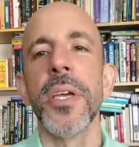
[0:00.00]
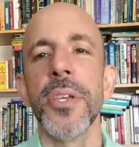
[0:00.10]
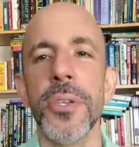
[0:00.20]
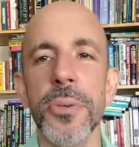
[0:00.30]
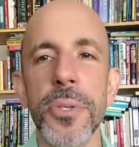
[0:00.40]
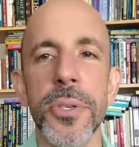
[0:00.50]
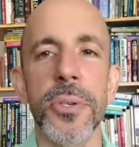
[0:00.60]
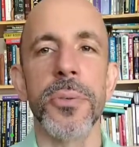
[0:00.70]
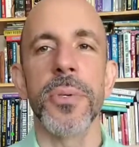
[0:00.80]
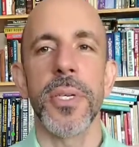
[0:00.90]

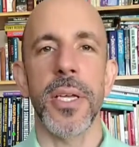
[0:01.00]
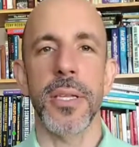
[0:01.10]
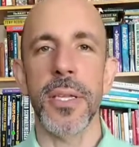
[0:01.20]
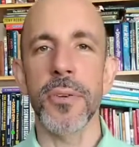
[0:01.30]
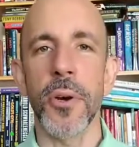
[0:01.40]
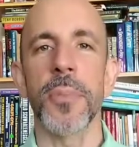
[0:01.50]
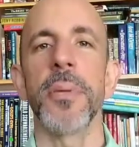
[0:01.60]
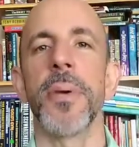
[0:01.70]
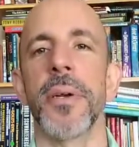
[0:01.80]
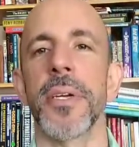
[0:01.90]
in corporate
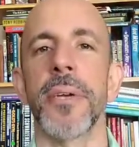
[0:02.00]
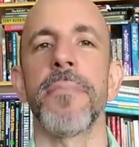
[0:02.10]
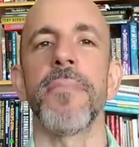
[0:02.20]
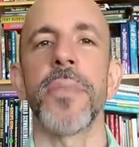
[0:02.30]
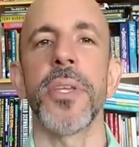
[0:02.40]
America,